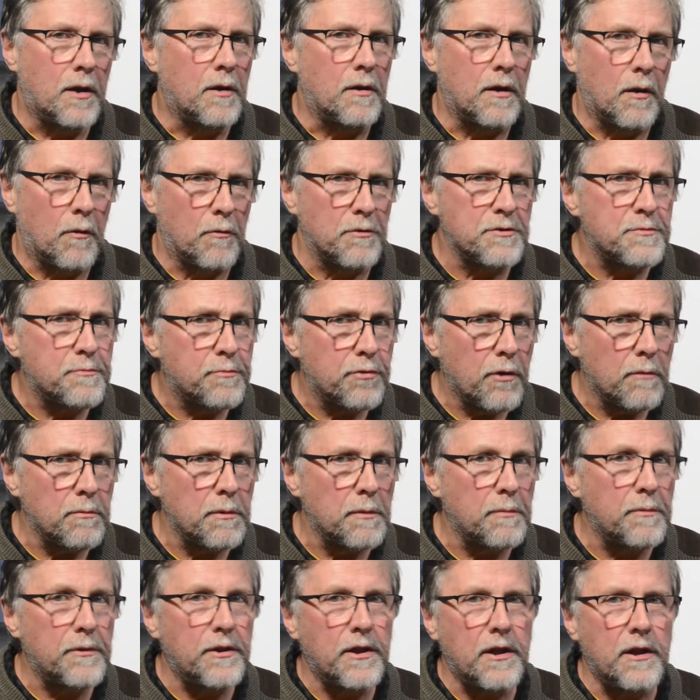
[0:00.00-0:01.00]
Now it was
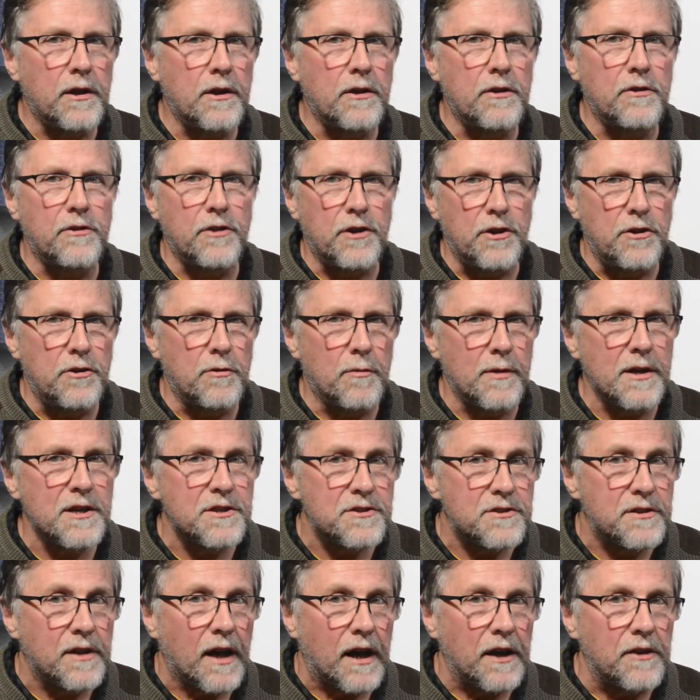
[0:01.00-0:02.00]
probably the US
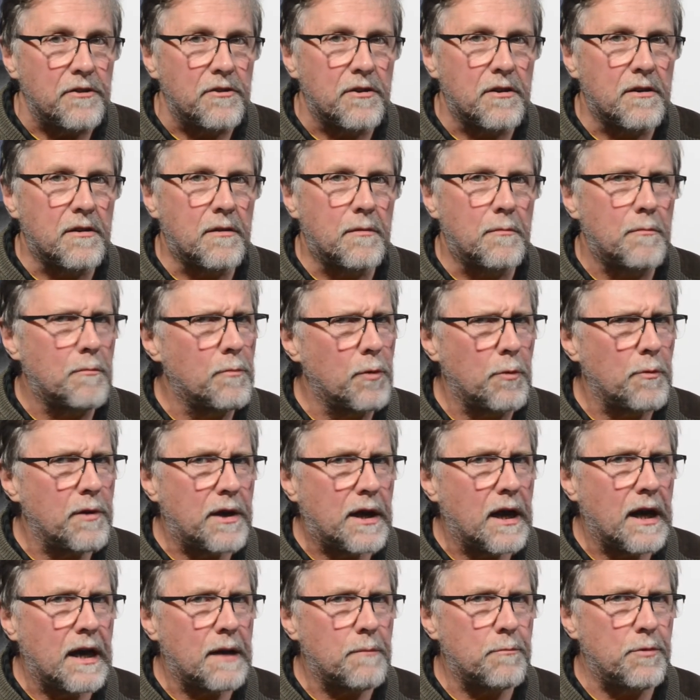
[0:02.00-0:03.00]
date, but we
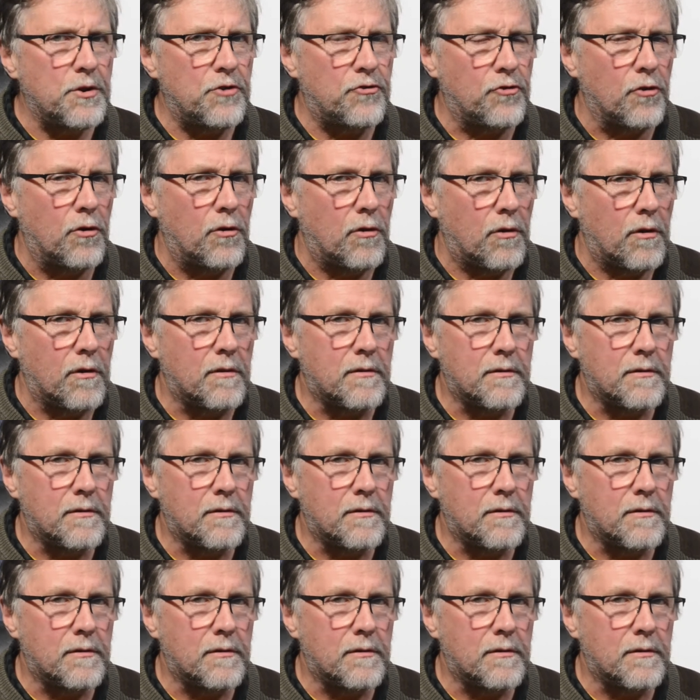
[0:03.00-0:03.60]
can't be sure.